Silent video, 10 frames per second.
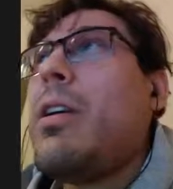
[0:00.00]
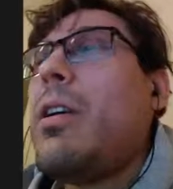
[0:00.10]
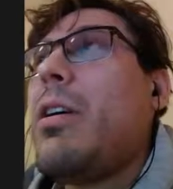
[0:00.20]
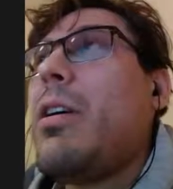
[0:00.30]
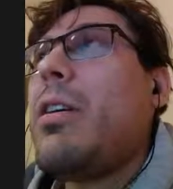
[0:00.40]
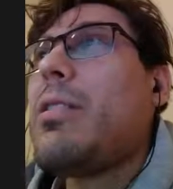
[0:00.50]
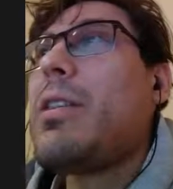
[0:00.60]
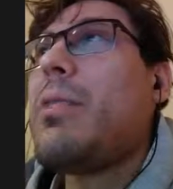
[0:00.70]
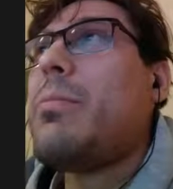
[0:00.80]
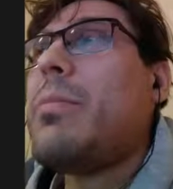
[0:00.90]

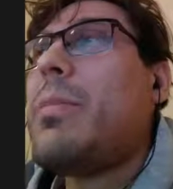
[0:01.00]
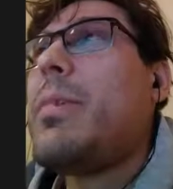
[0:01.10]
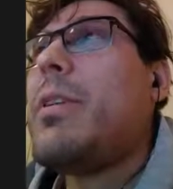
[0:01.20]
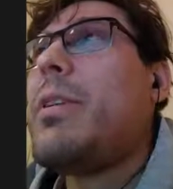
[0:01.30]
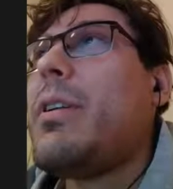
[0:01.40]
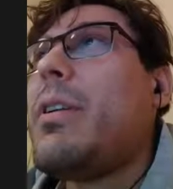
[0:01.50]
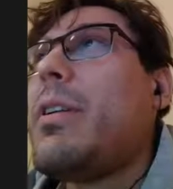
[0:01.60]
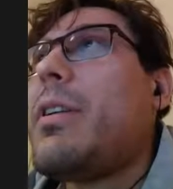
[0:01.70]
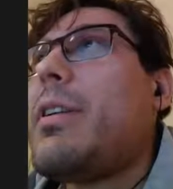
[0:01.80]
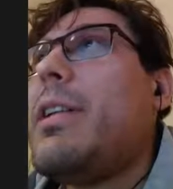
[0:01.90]
some
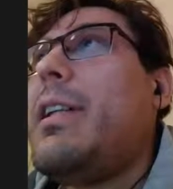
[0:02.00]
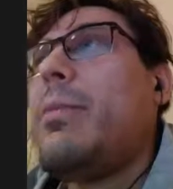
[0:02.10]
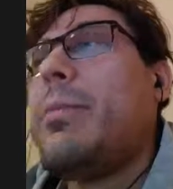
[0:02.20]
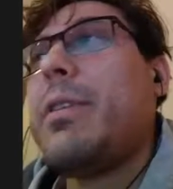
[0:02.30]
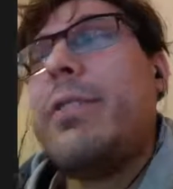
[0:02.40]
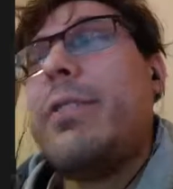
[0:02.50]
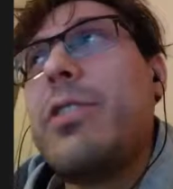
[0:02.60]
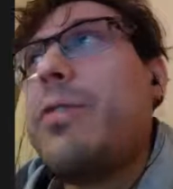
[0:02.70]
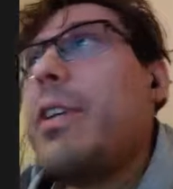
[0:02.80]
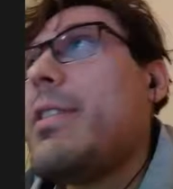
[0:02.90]
cleanup in the feature
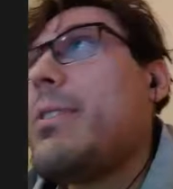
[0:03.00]
files,